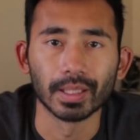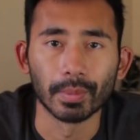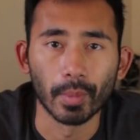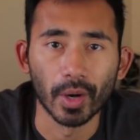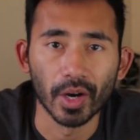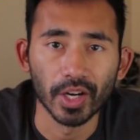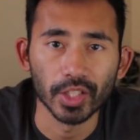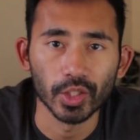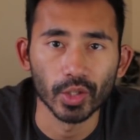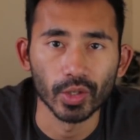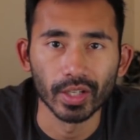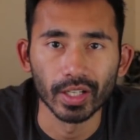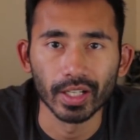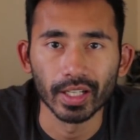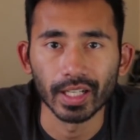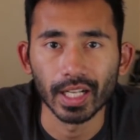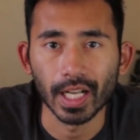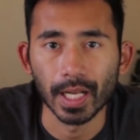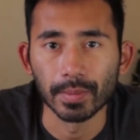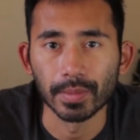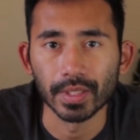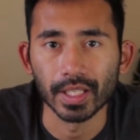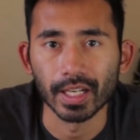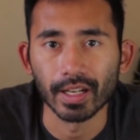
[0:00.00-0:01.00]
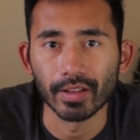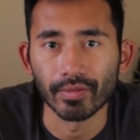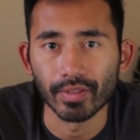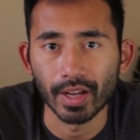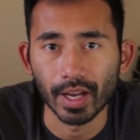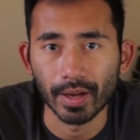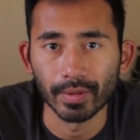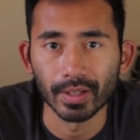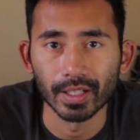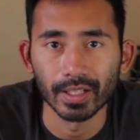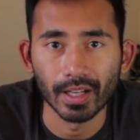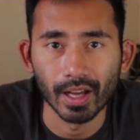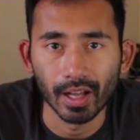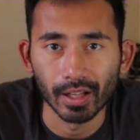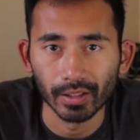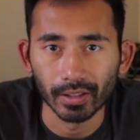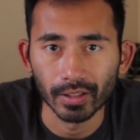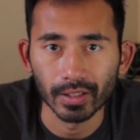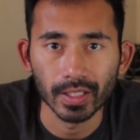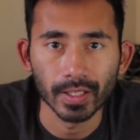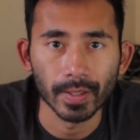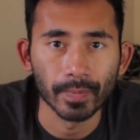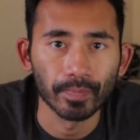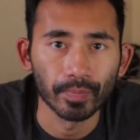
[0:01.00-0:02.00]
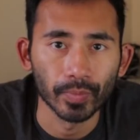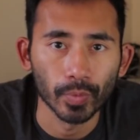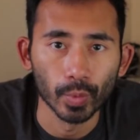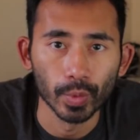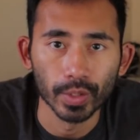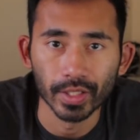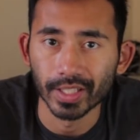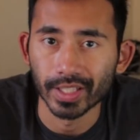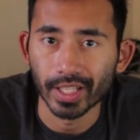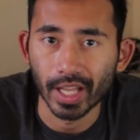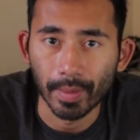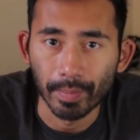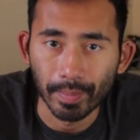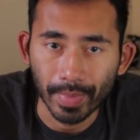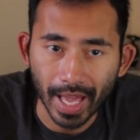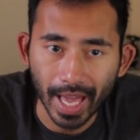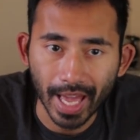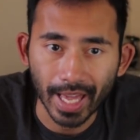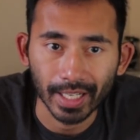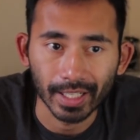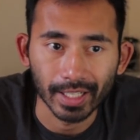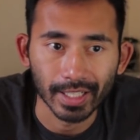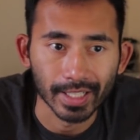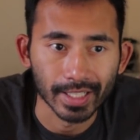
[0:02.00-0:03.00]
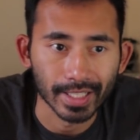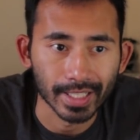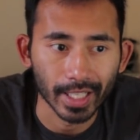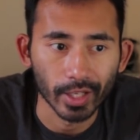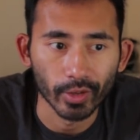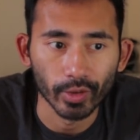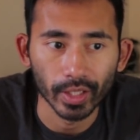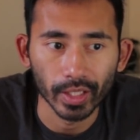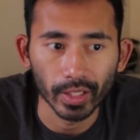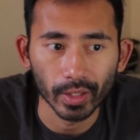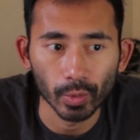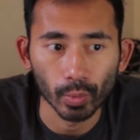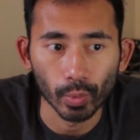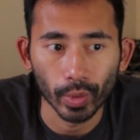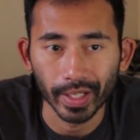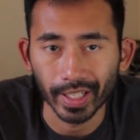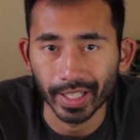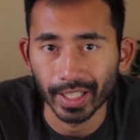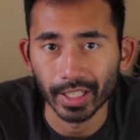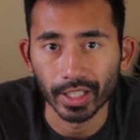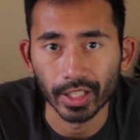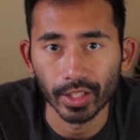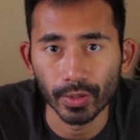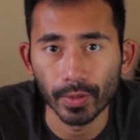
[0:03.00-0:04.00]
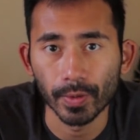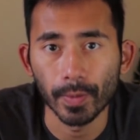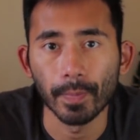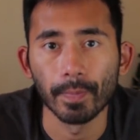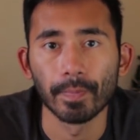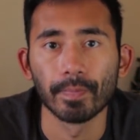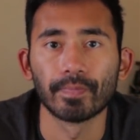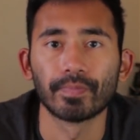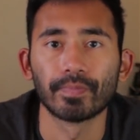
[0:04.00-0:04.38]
The Mars 300 comes in at $500, which is not bad considering what it can do,